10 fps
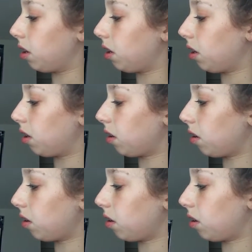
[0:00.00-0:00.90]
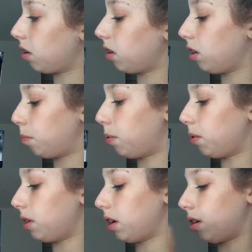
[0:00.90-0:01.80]
here and you
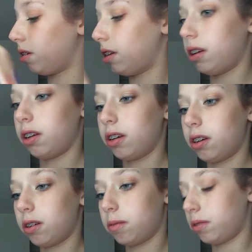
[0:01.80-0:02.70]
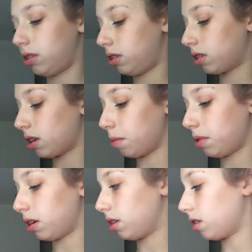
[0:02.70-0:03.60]
pull it down, oh, it's
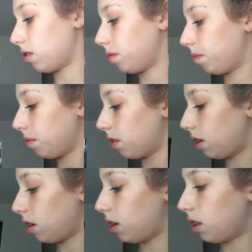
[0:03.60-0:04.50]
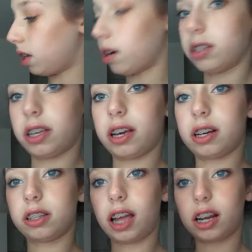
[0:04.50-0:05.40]
skimmed eyeshadow. There is a
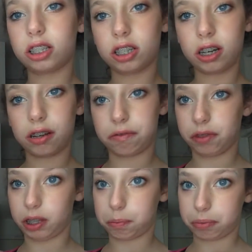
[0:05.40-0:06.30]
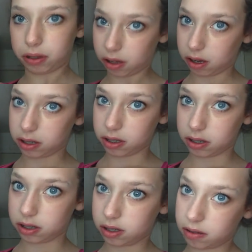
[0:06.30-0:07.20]
collection of lip
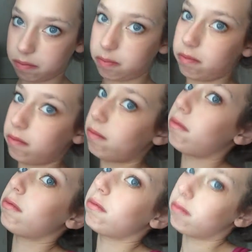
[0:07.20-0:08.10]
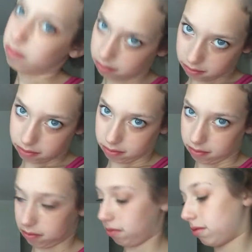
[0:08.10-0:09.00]
glosses.
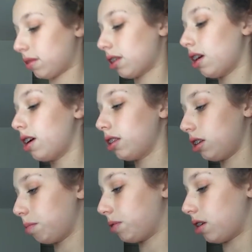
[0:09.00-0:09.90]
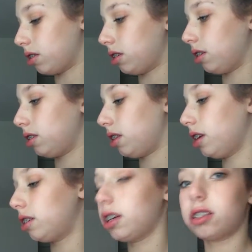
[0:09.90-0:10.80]
Lip glosses.
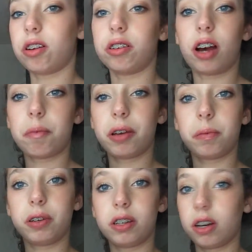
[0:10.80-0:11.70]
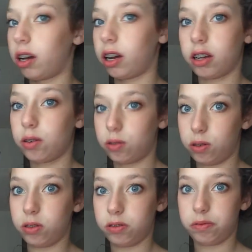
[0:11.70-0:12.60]
These things are not pigmented at
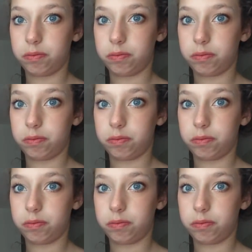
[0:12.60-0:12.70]
all.